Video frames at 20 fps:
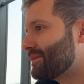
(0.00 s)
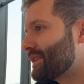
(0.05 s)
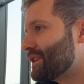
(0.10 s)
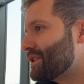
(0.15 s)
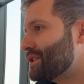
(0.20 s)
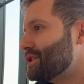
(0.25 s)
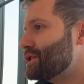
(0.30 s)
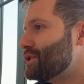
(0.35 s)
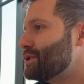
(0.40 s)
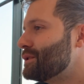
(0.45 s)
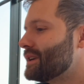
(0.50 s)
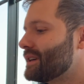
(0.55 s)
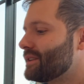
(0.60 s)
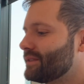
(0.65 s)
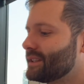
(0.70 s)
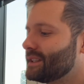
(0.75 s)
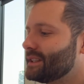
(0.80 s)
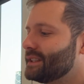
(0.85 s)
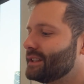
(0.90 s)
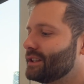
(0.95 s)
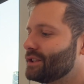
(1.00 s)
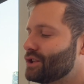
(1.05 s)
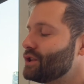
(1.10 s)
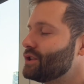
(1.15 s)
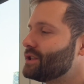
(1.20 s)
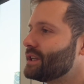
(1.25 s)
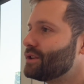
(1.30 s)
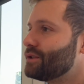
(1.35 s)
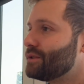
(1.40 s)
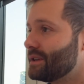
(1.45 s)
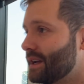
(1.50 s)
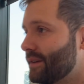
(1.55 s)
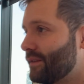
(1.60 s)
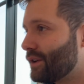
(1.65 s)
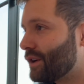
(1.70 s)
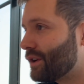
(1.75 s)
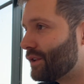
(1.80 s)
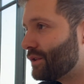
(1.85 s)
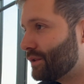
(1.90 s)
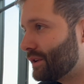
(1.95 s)
Did you ever? So you said you never
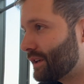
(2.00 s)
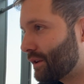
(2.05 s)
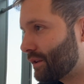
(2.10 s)
got in the ring,